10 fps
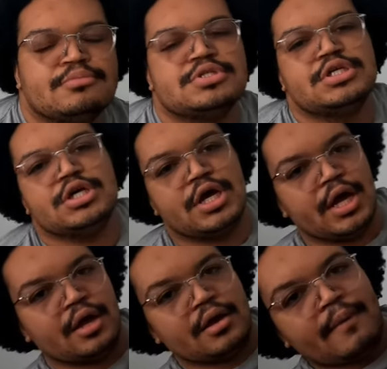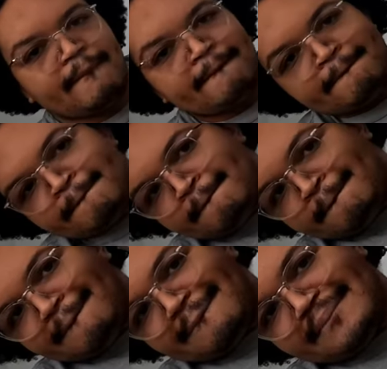I'm sick of that.
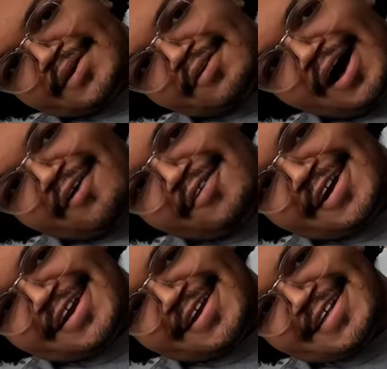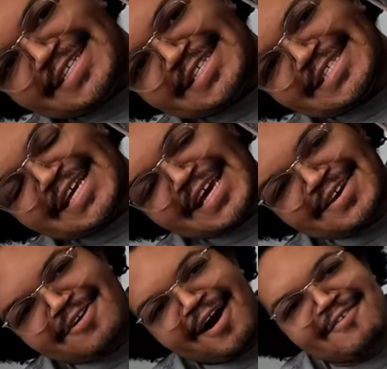You already
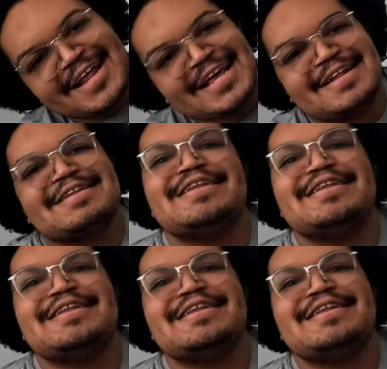see, you already